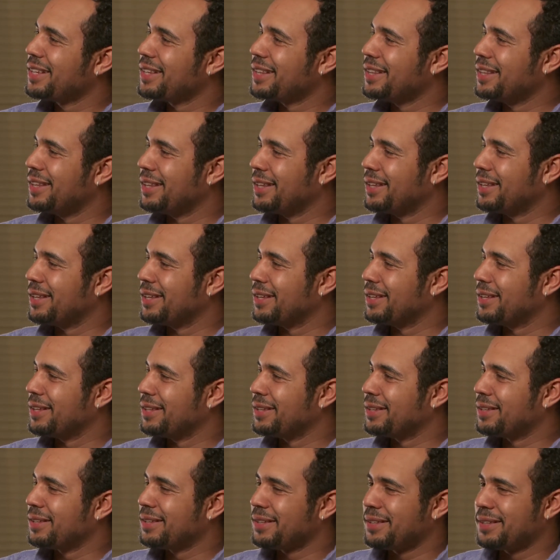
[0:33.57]
the
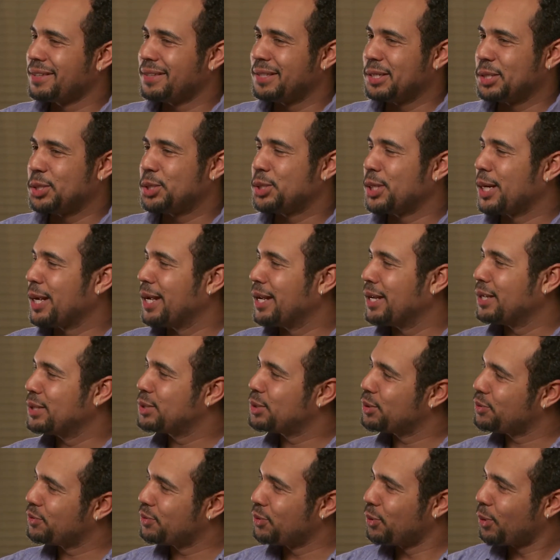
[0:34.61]
shades
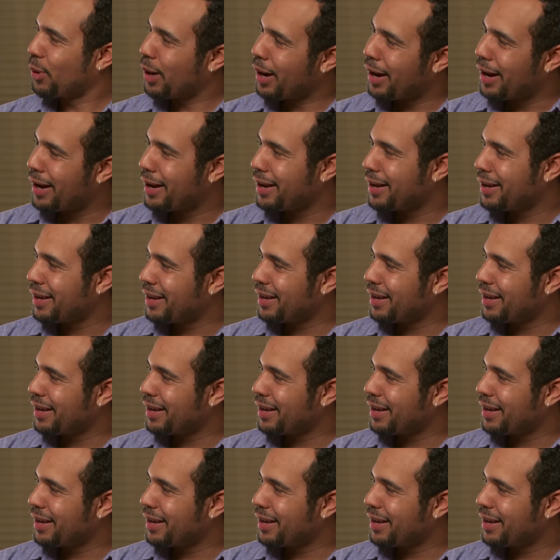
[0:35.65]
of gray